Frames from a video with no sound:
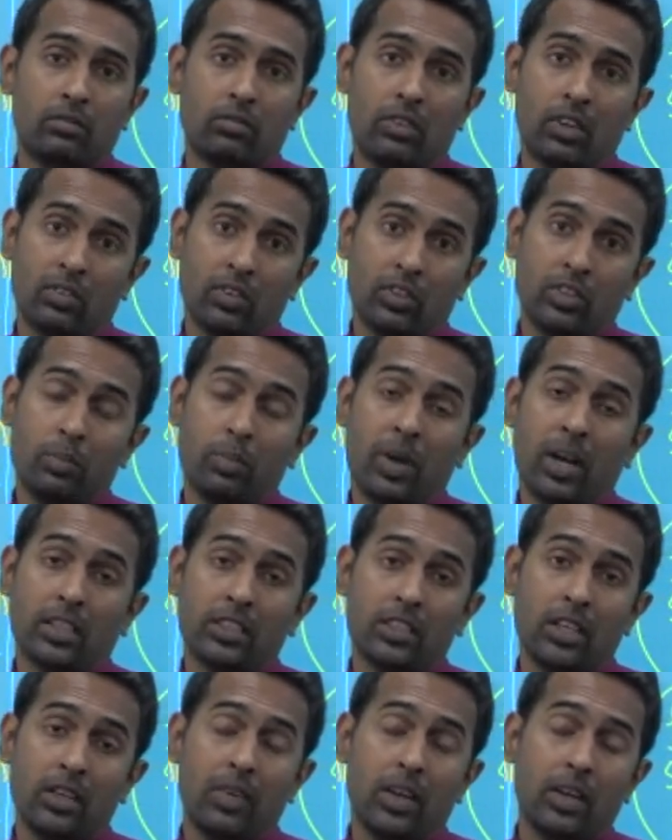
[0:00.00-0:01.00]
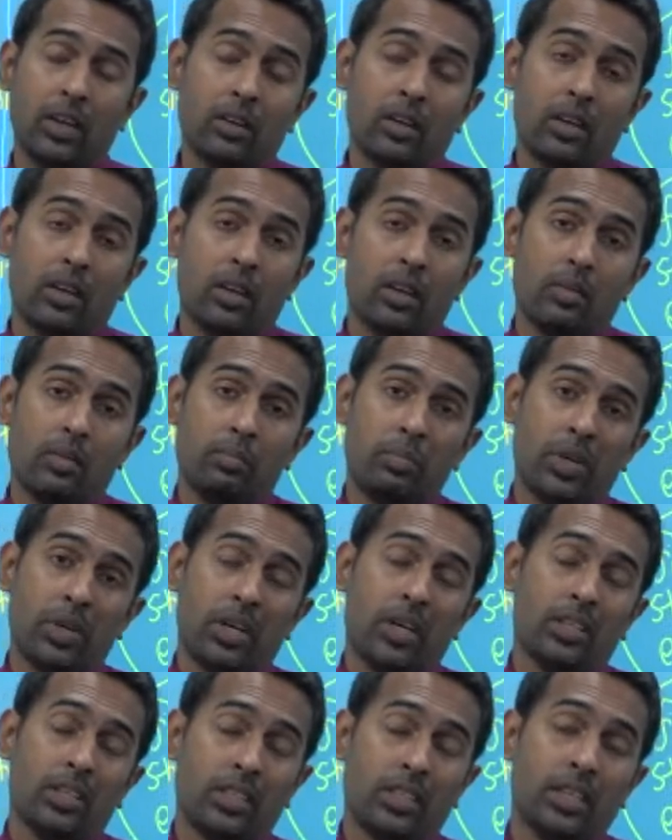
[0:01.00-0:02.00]
What was the past event?
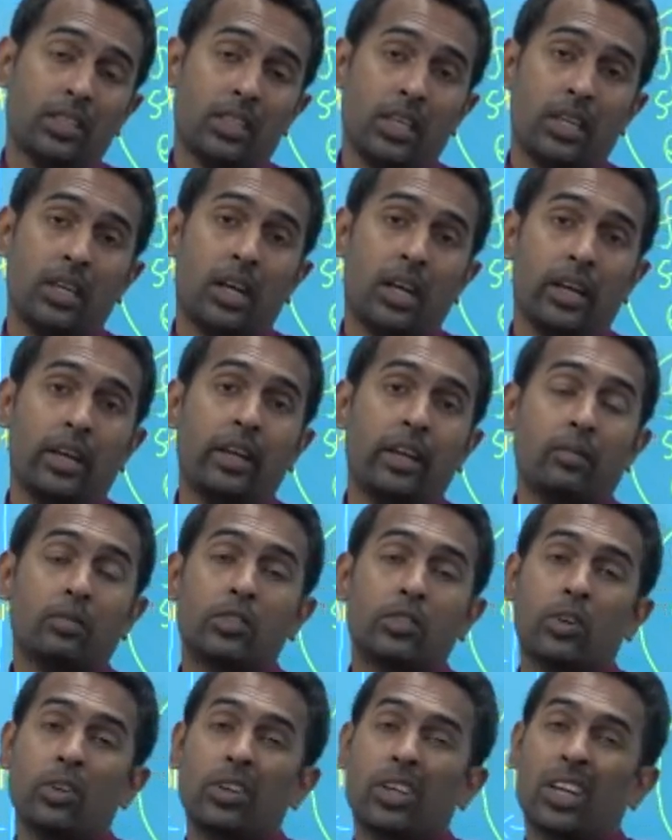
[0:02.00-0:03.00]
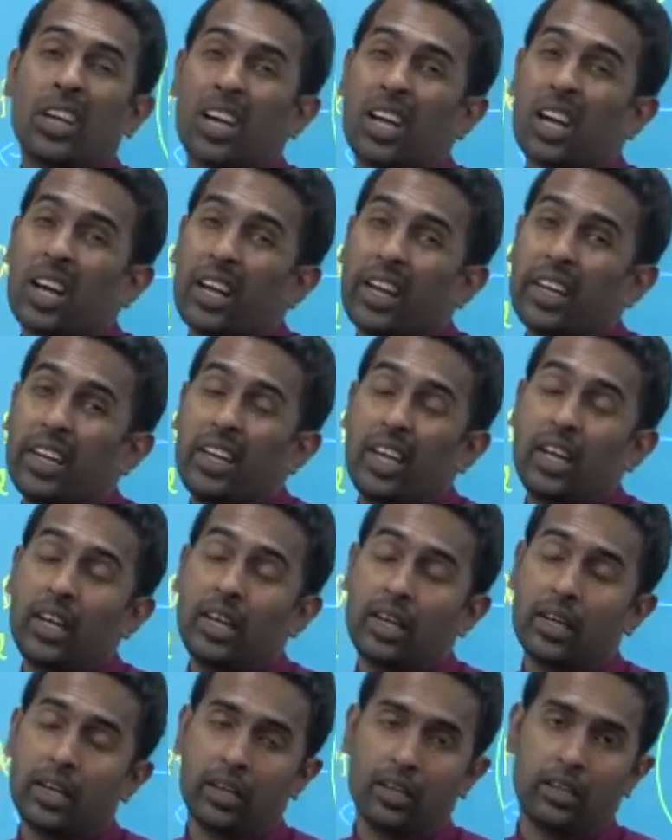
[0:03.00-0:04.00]
Purchasing items on
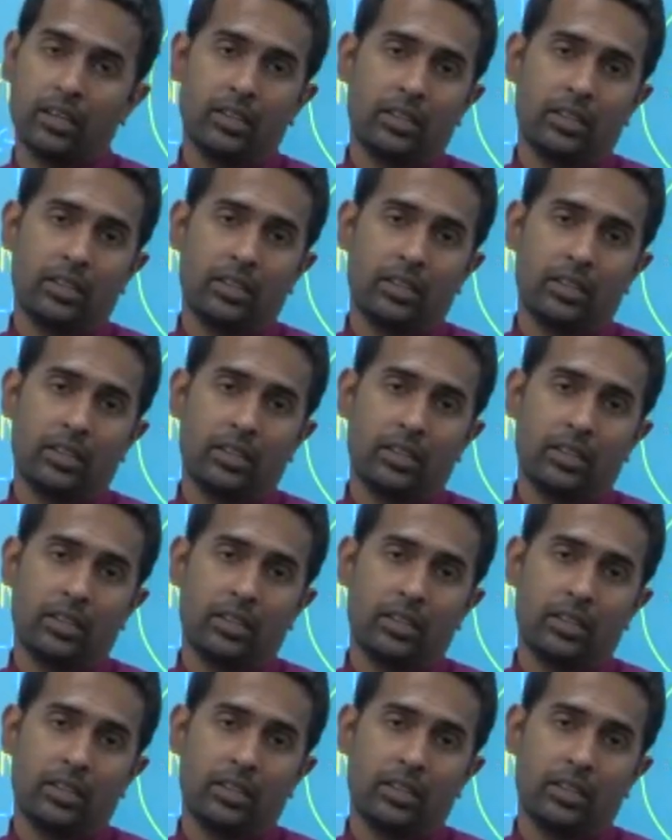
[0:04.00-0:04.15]
credit.